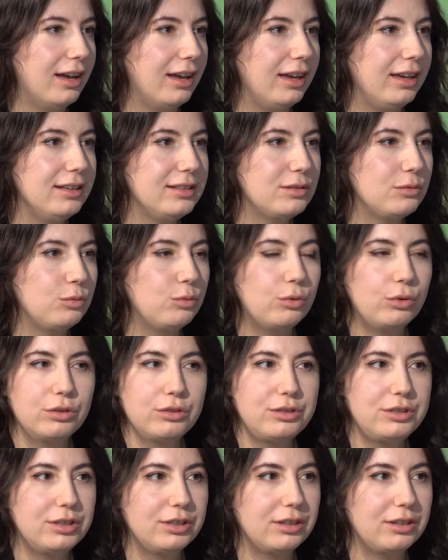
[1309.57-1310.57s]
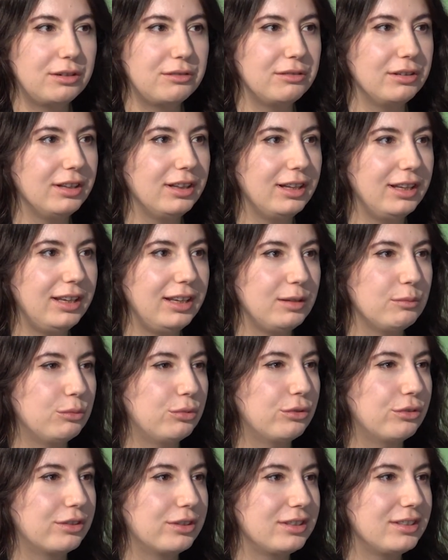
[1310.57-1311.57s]
Is water really
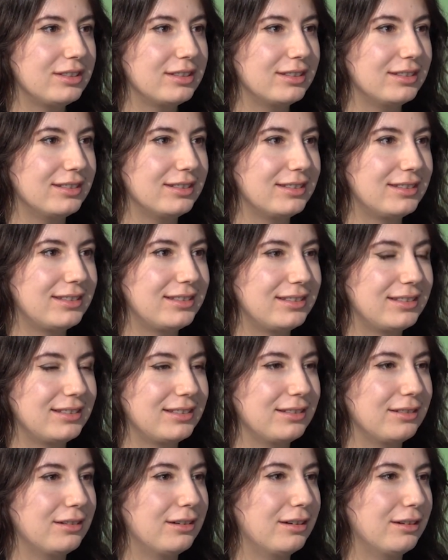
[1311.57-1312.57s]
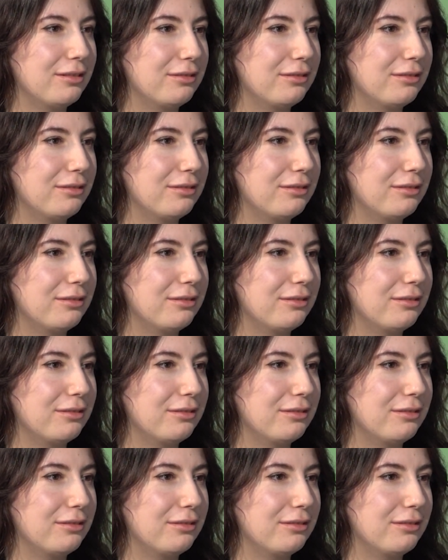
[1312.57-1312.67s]
important